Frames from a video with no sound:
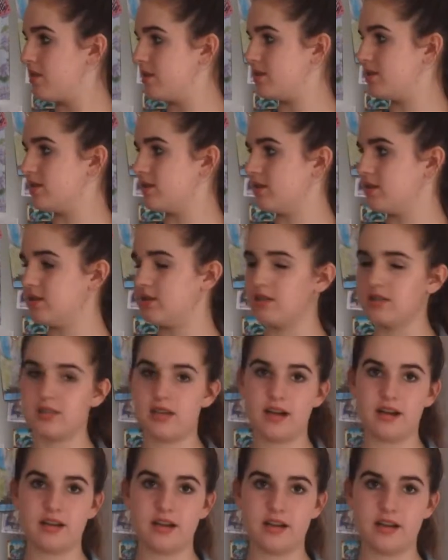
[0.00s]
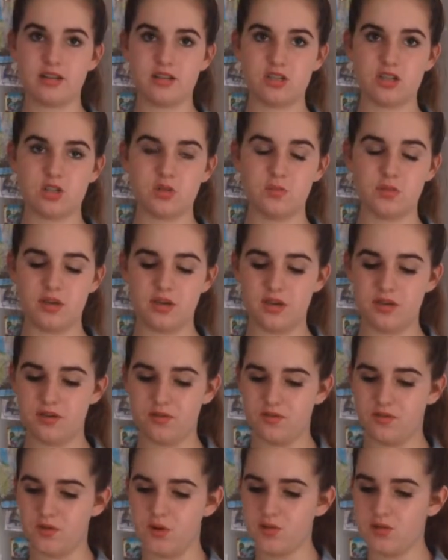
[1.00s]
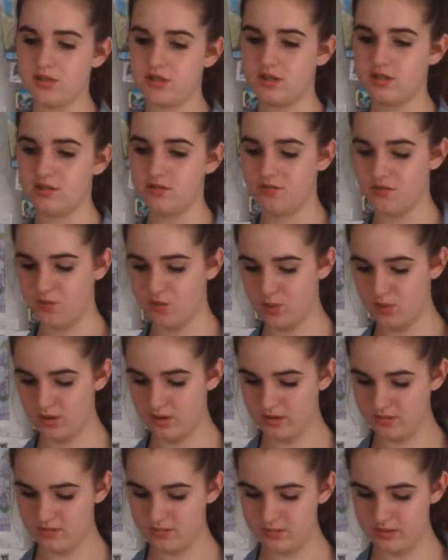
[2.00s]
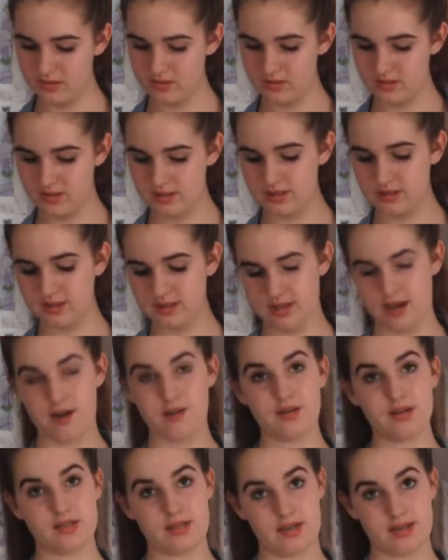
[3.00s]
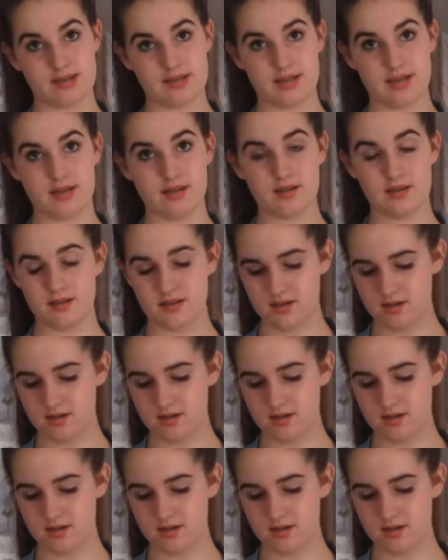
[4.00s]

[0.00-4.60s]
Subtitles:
cylinder there needed to be frozen for 6 hours, I said.